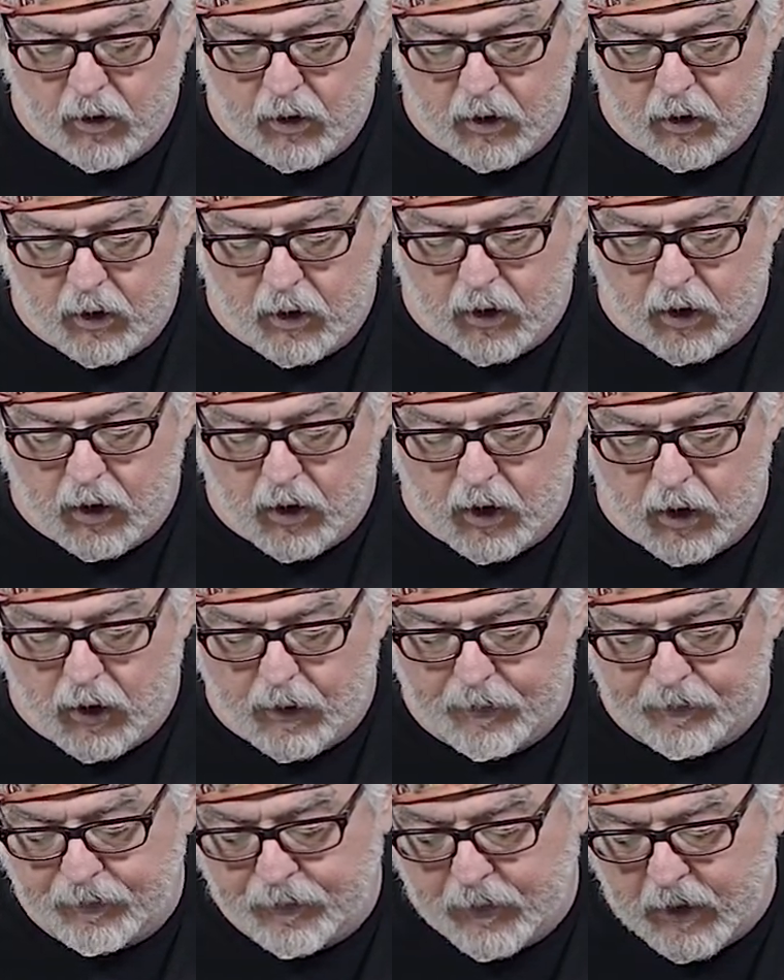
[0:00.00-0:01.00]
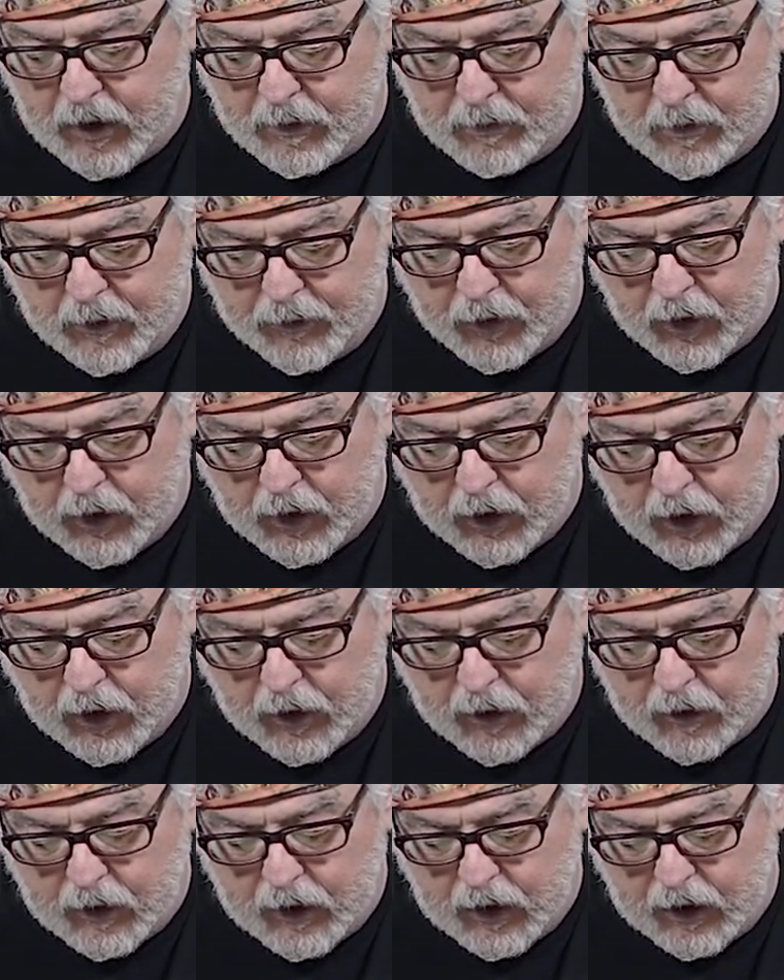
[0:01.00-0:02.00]
I'm even going to
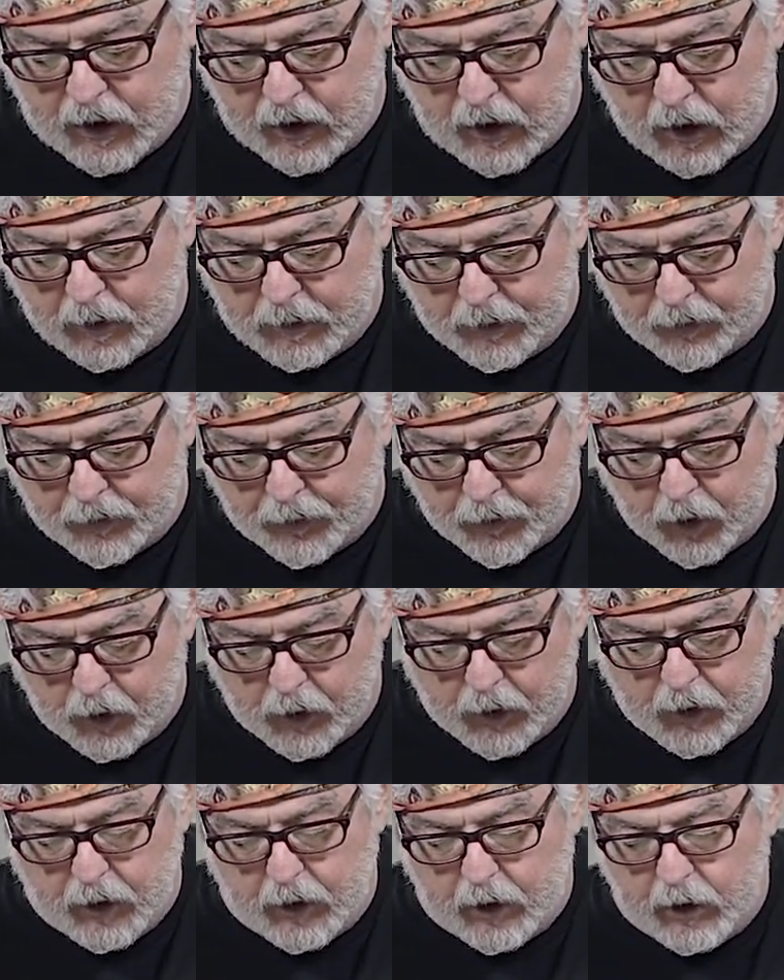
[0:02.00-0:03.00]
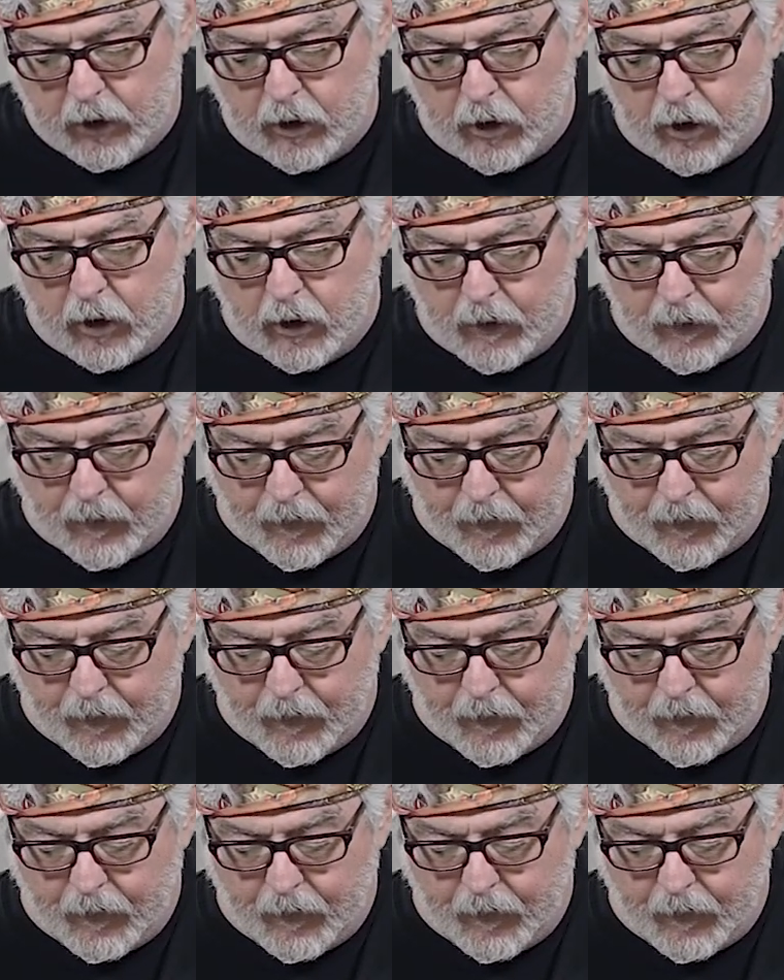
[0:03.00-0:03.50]
kind of come in front here.